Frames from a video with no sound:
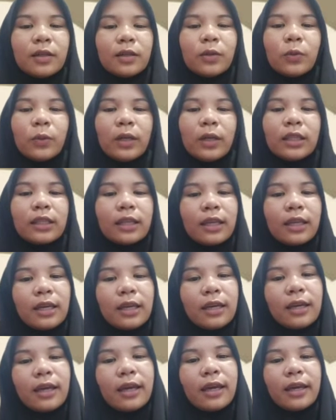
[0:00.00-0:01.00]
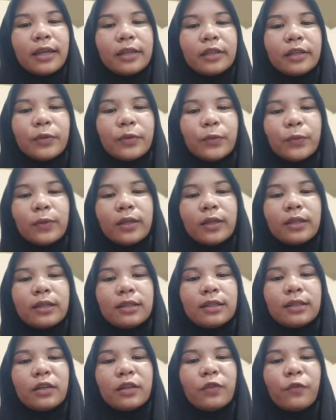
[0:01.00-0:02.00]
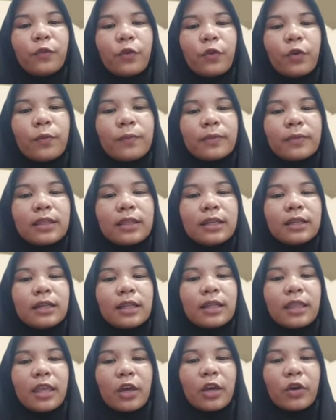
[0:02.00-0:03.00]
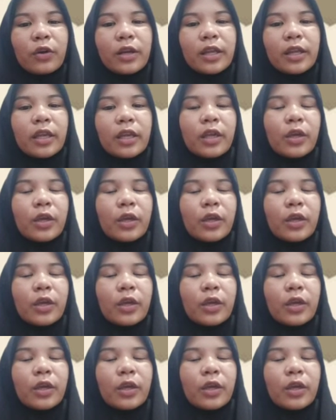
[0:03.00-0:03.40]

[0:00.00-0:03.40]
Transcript: What can we learn from the theory?